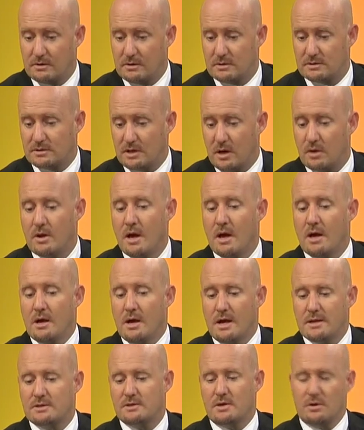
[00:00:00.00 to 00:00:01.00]
So
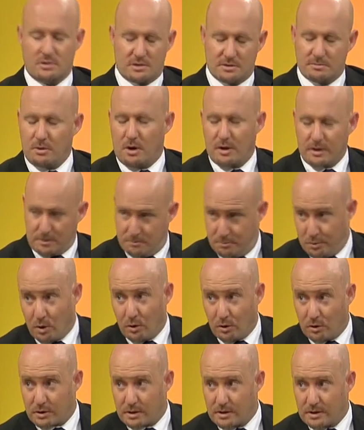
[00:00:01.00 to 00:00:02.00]
it's not just buying a
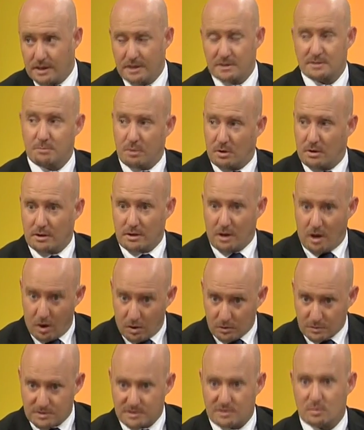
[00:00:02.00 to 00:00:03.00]
book, it's buying a
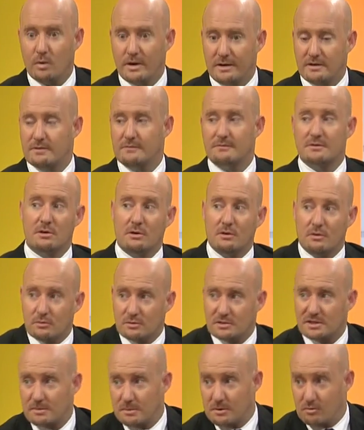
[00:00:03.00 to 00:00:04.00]
whole suite of
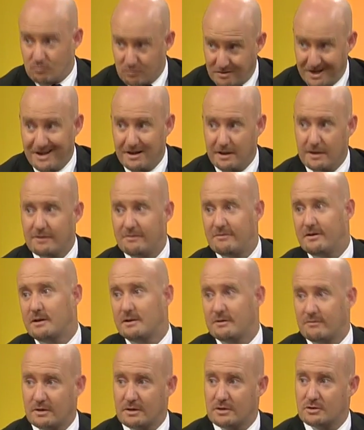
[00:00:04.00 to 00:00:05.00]
tools to be really
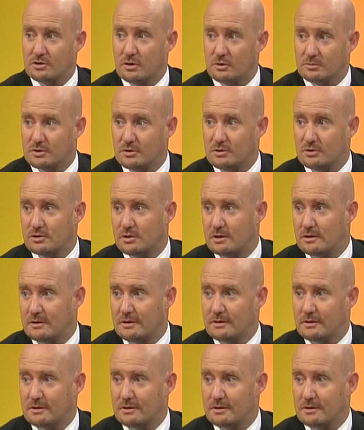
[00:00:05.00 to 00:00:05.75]
effective in your job search.